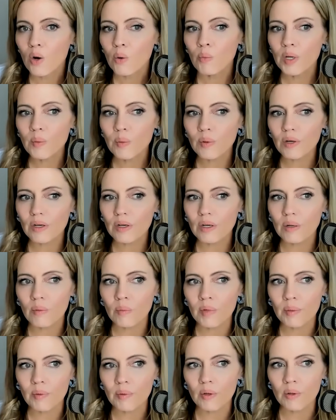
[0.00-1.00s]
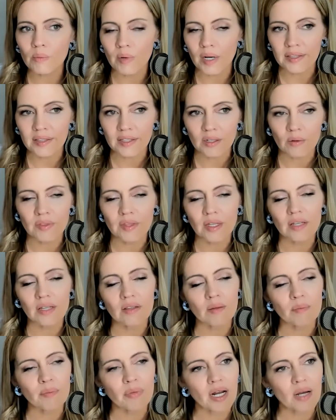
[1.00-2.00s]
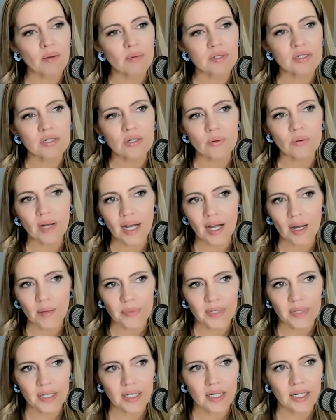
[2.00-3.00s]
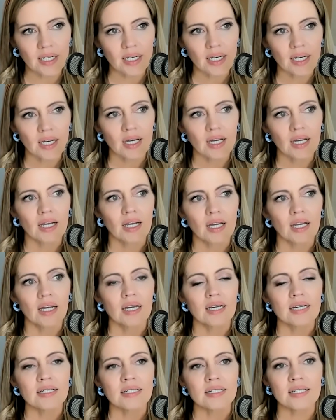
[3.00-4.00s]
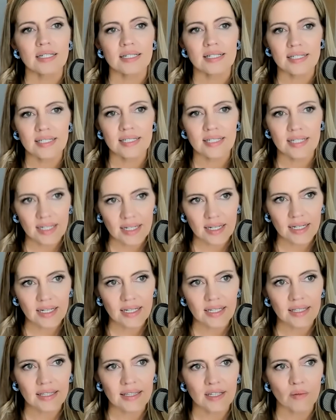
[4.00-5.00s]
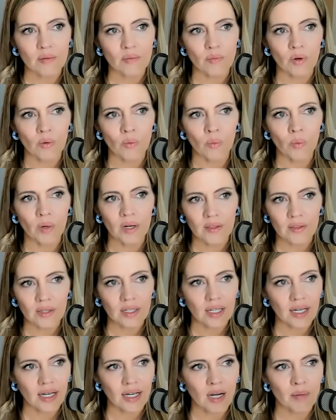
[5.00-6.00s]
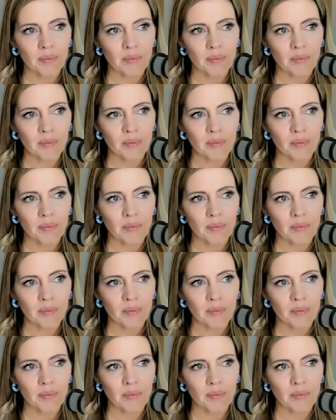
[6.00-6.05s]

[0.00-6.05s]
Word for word: we were we were right there, but I was so happy to see them win the leg.